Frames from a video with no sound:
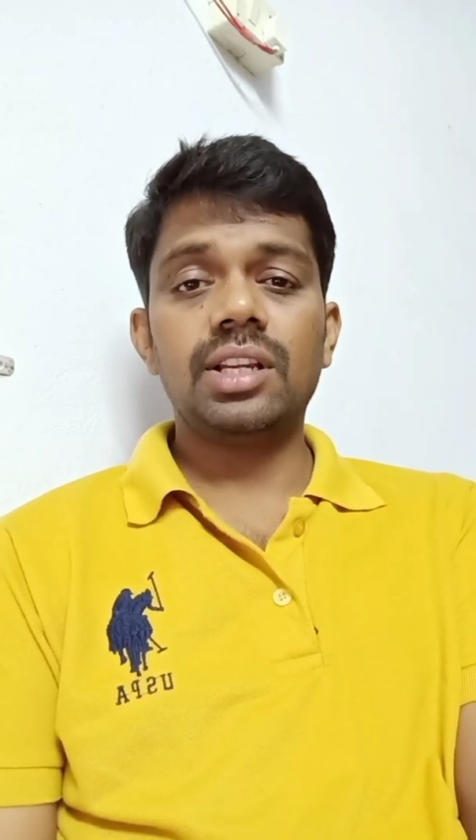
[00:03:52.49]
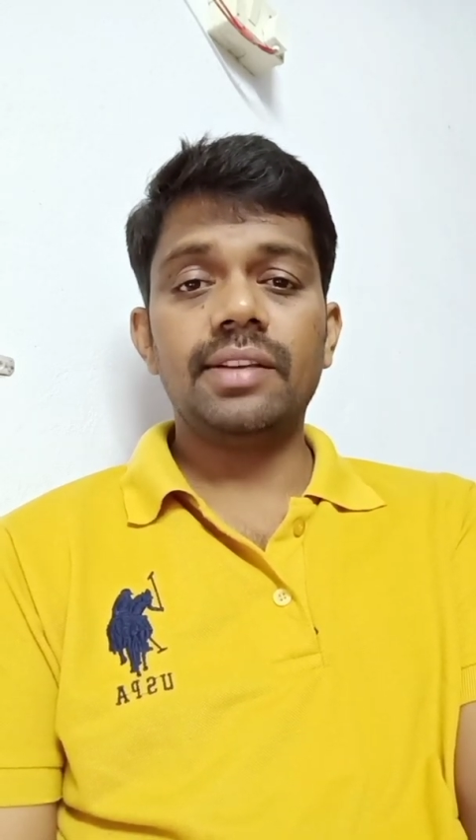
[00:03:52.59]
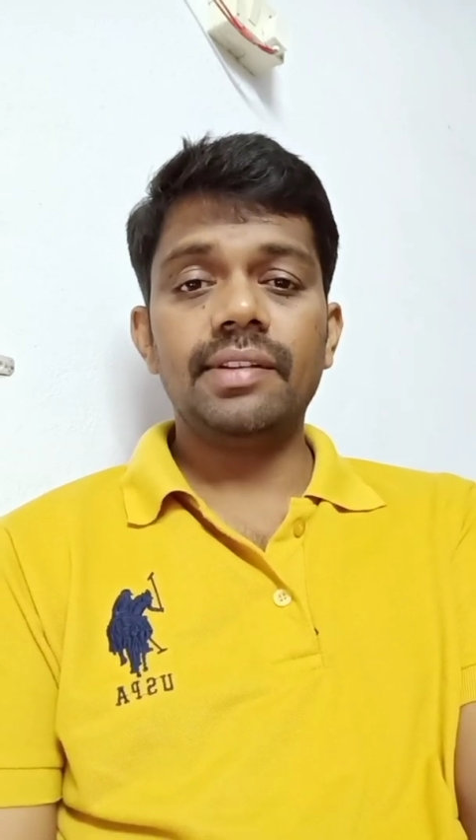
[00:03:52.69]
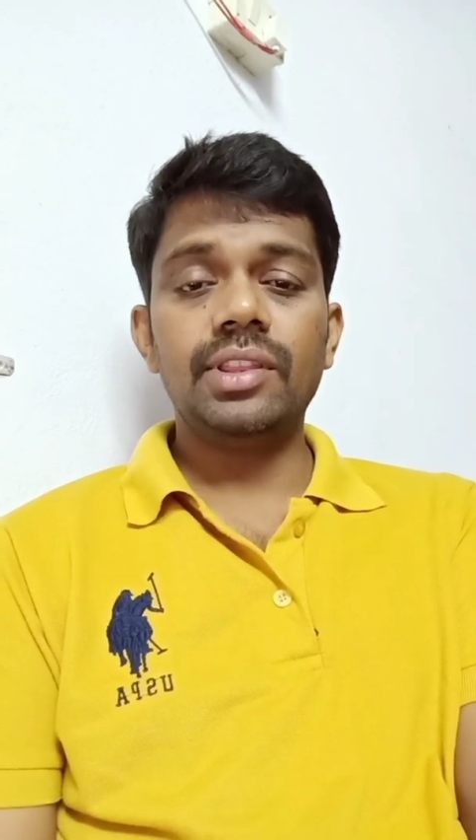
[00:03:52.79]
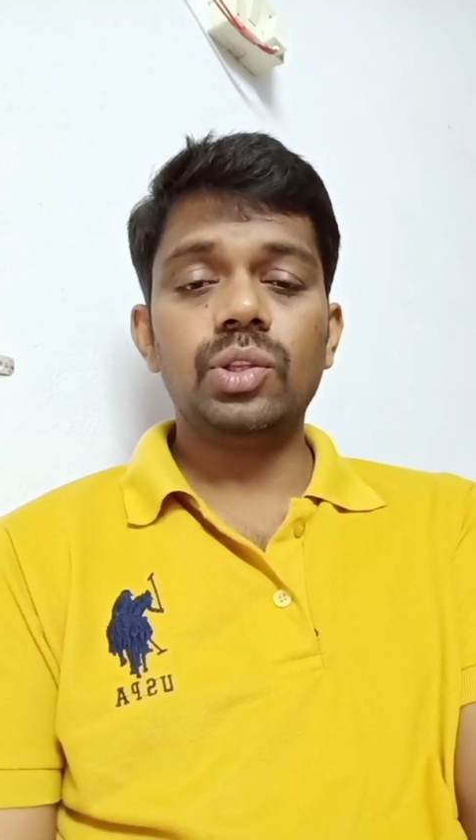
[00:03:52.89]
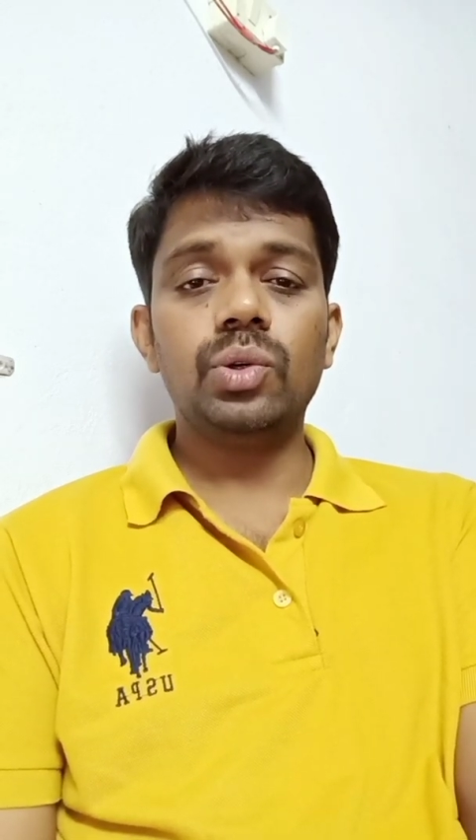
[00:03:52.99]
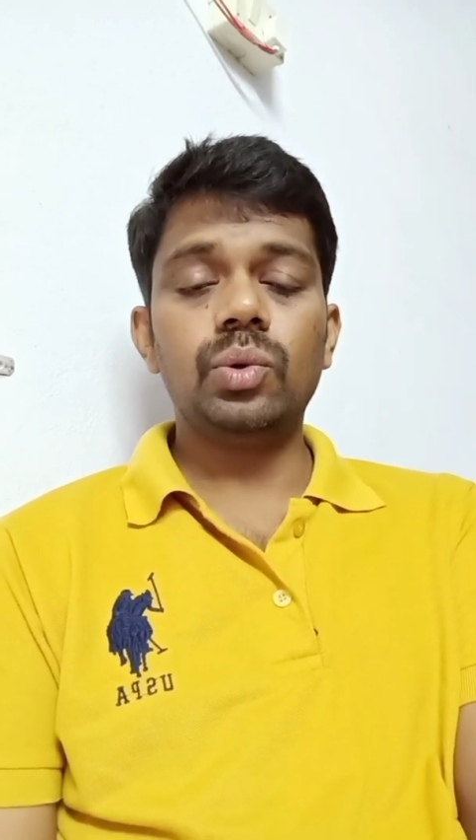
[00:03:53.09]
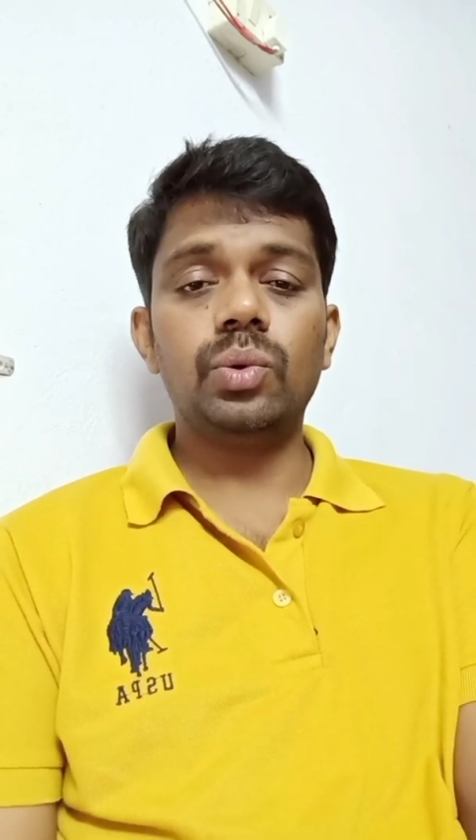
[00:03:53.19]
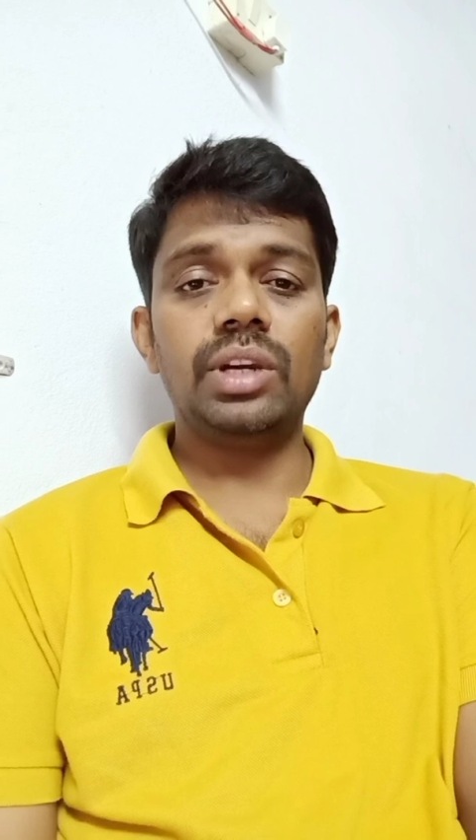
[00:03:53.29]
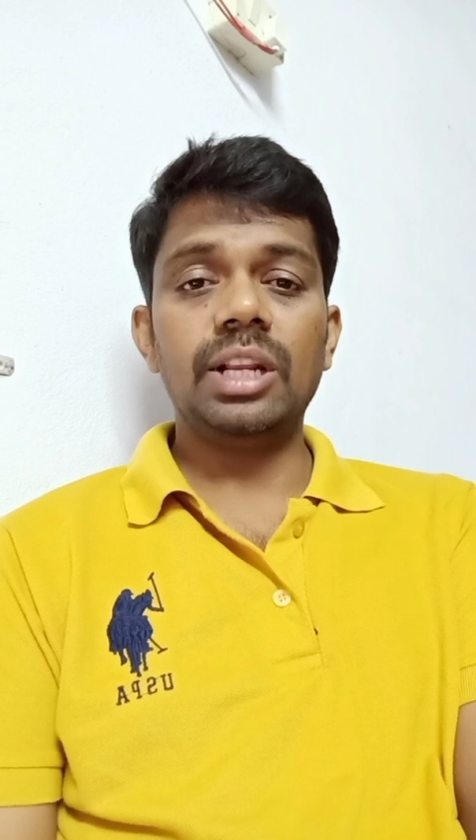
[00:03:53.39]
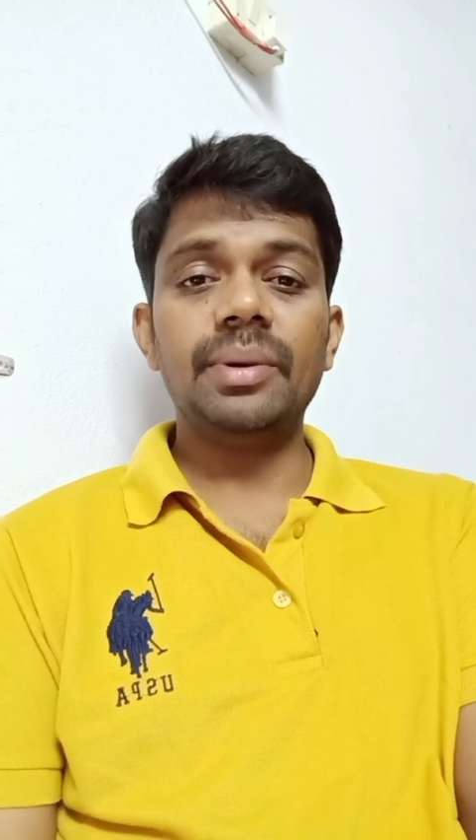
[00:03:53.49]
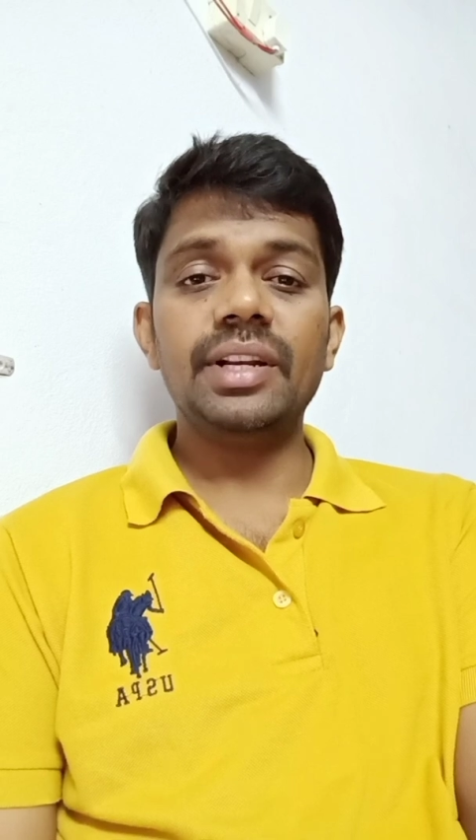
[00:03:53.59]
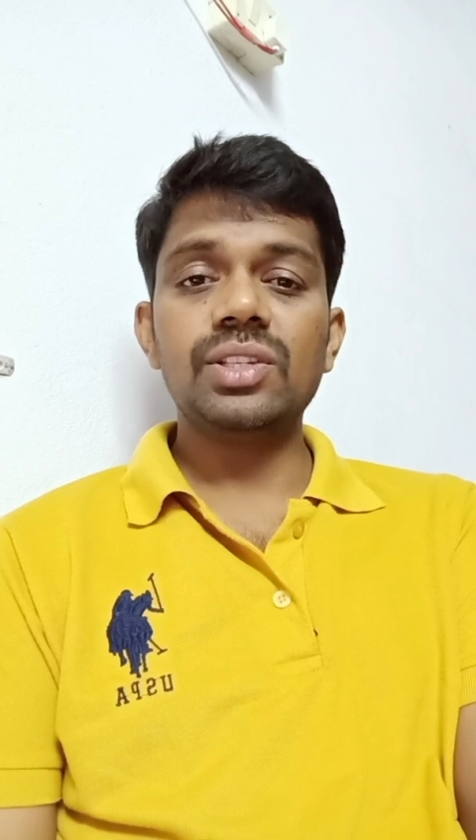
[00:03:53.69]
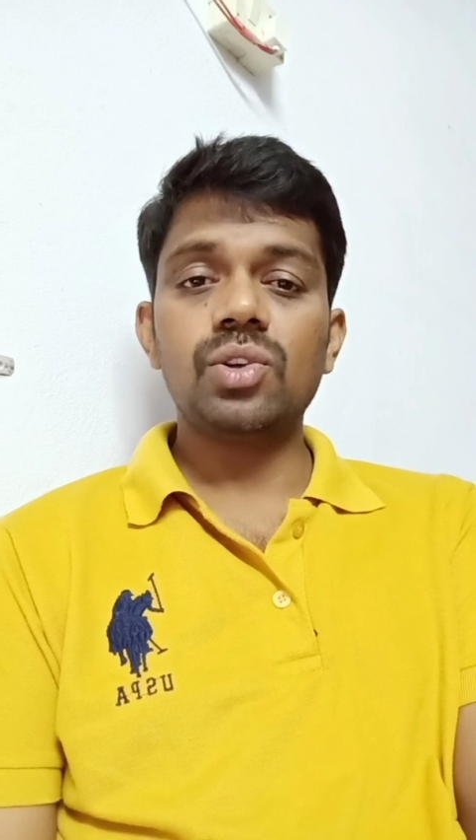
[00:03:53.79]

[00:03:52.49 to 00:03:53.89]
even though element is